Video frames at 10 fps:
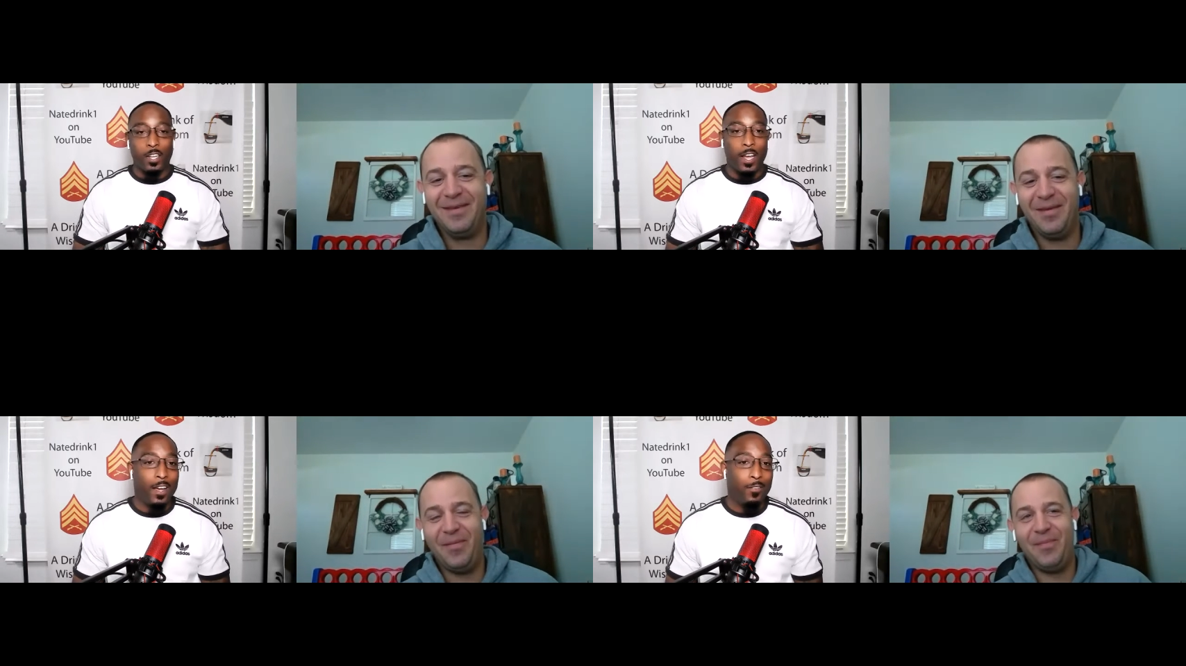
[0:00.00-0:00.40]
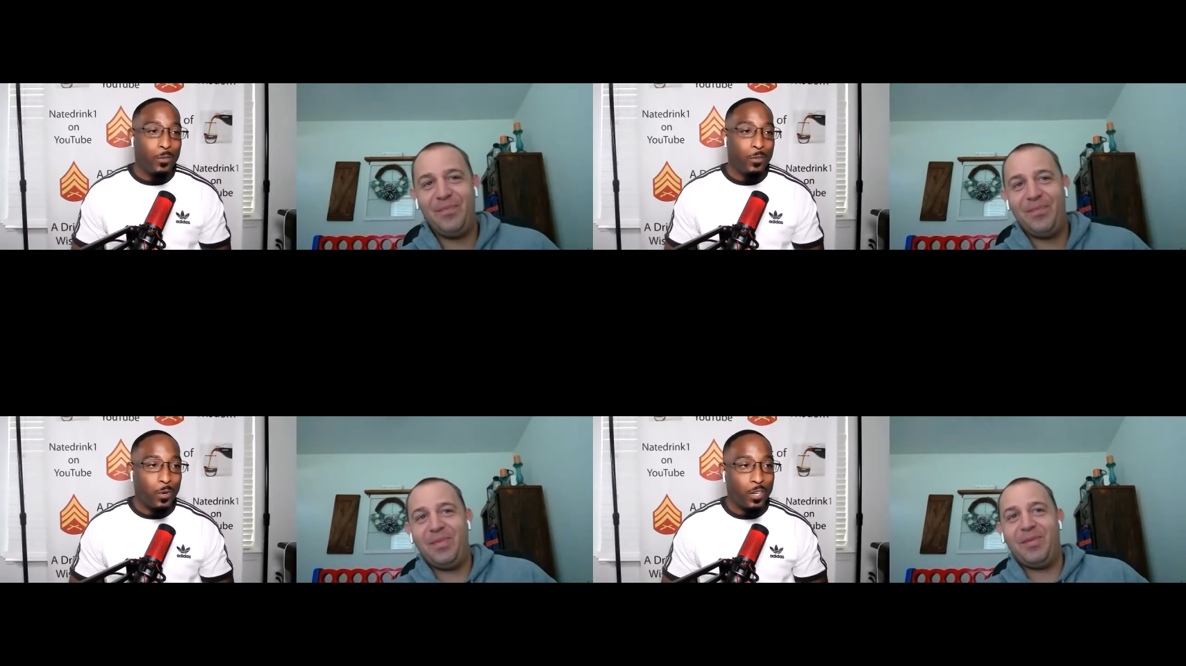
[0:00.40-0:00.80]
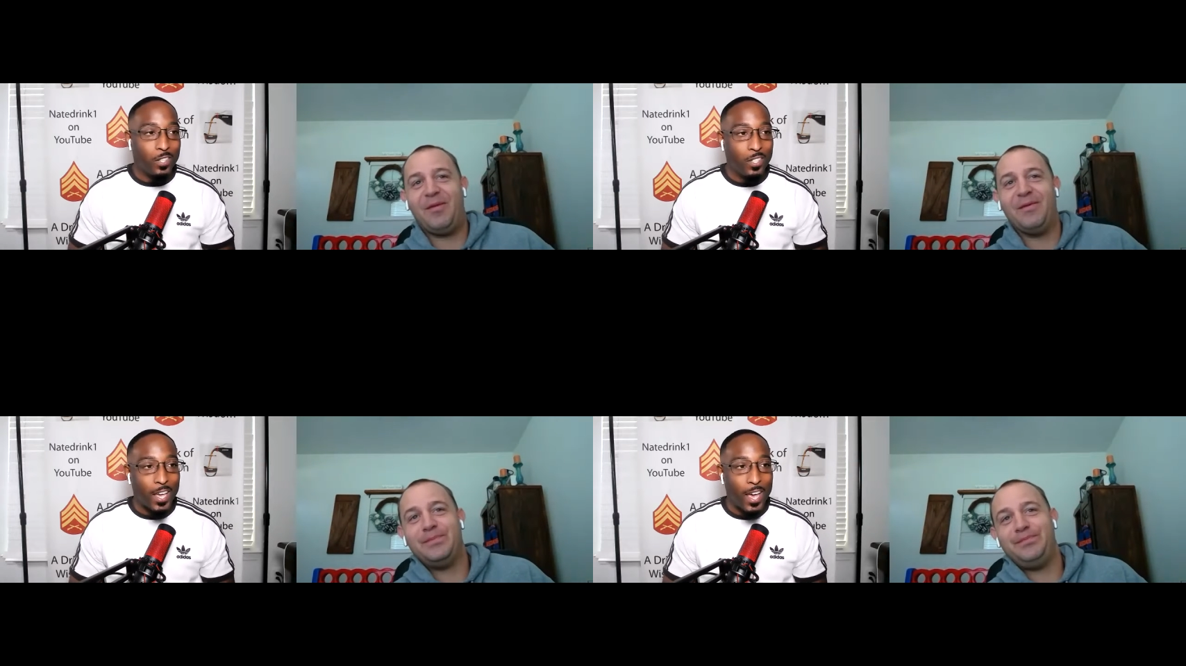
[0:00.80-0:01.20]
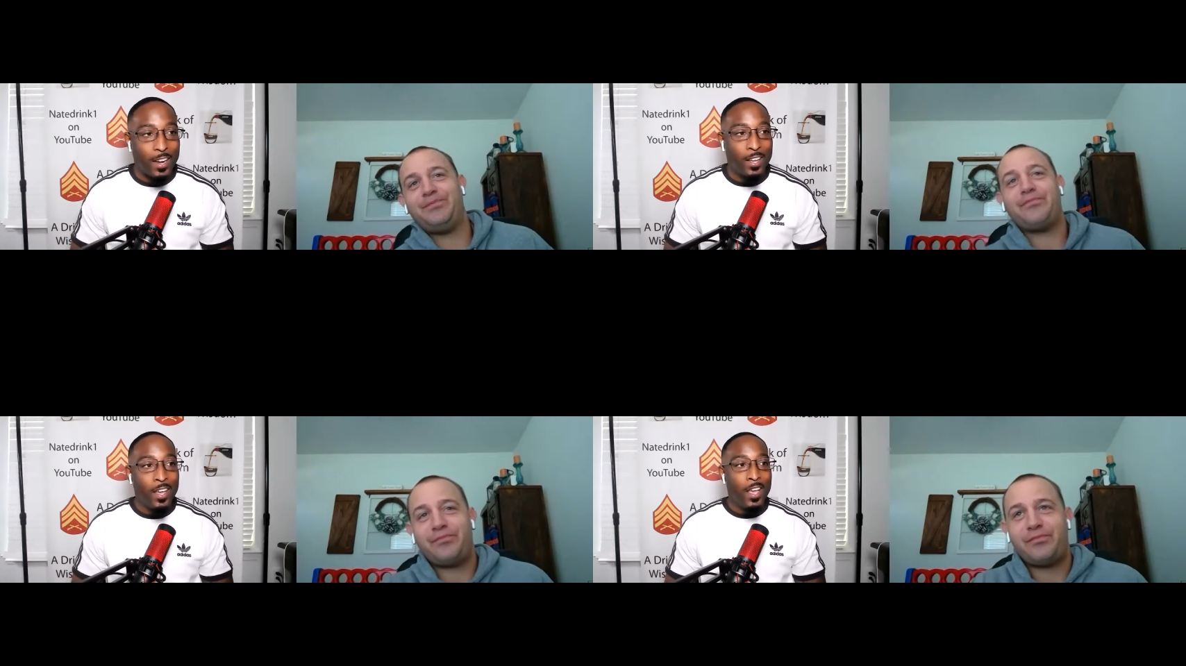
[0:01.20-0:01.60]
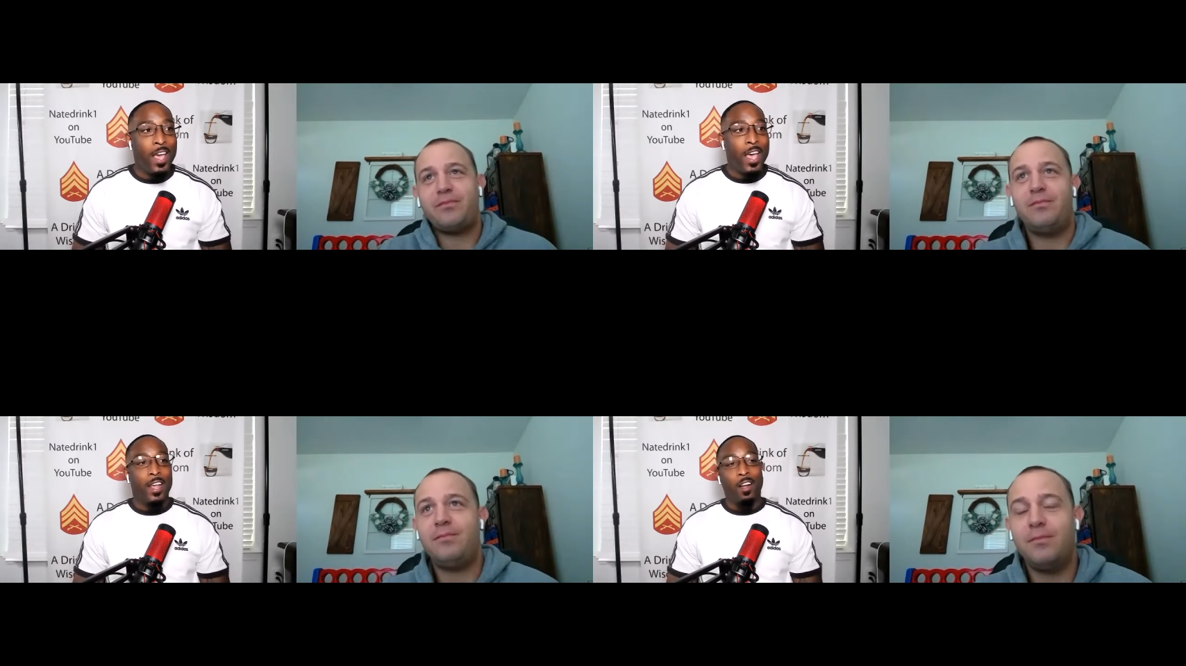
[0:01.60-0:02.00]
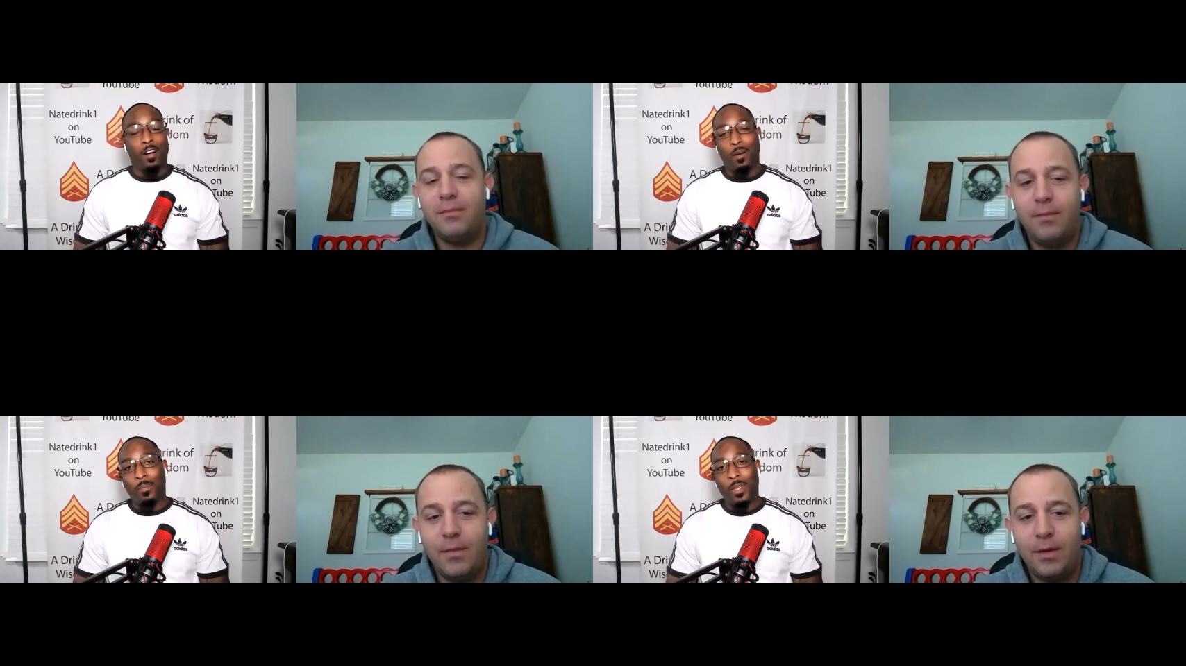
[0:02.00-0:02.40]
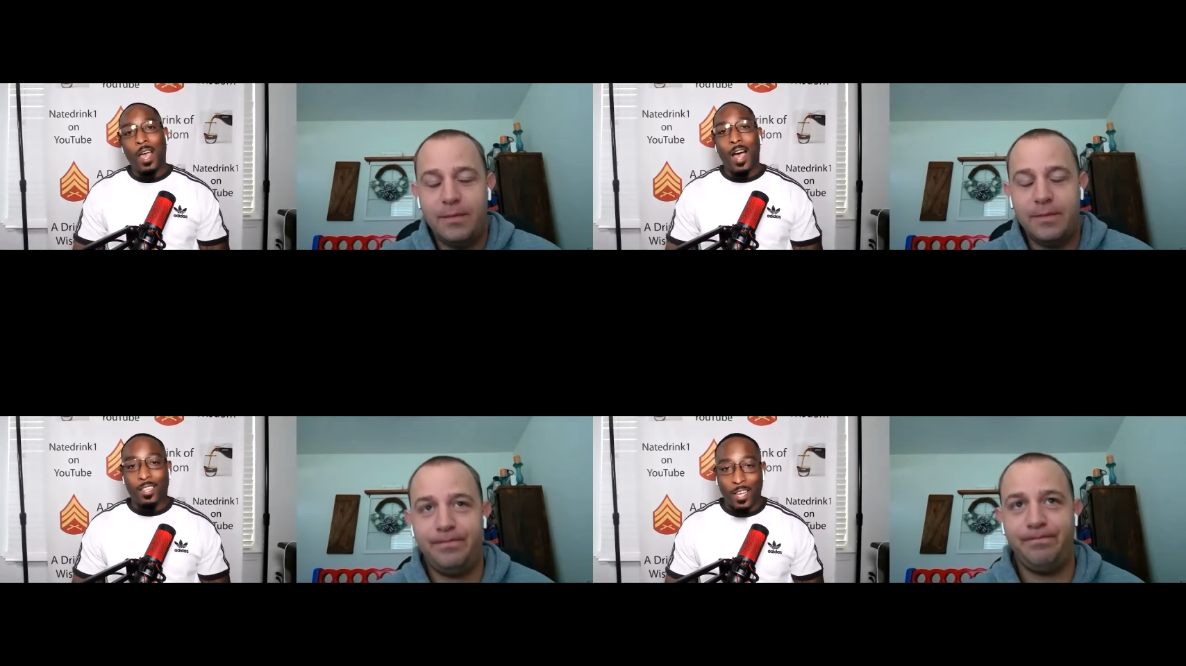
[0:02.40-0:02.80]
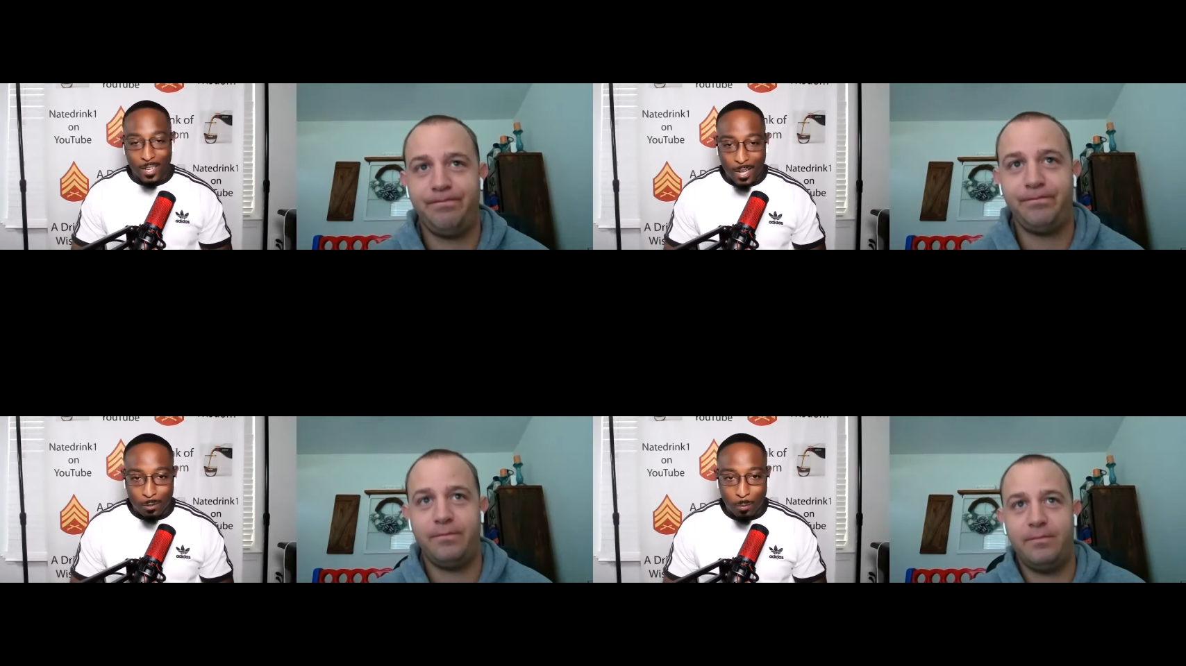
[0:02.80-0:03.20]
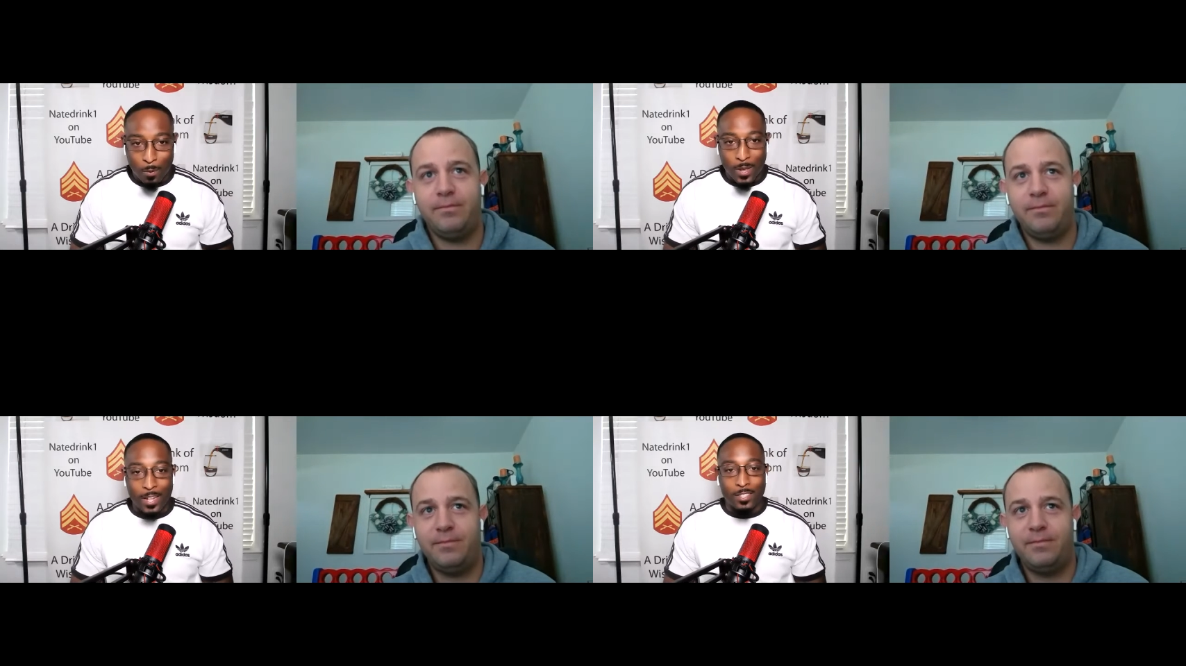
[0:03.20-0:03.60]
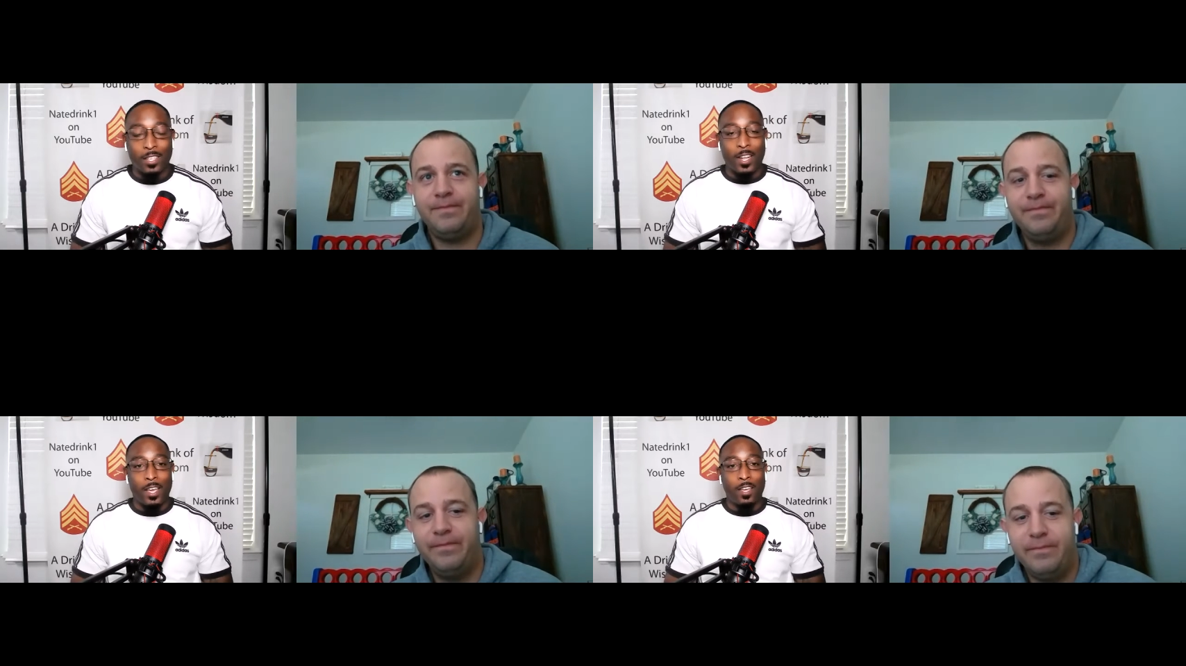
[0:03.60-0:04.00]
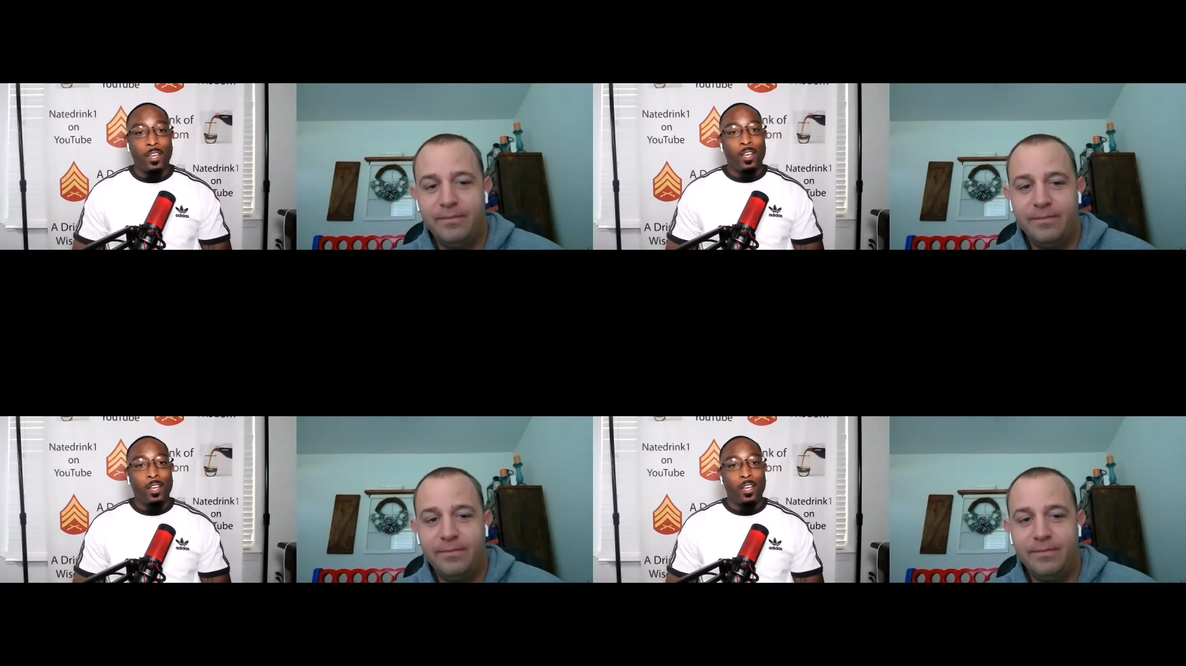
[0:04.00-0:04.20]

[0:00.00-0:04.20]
Speaker 1: however you want to look at it. And um, I think that's where we at today.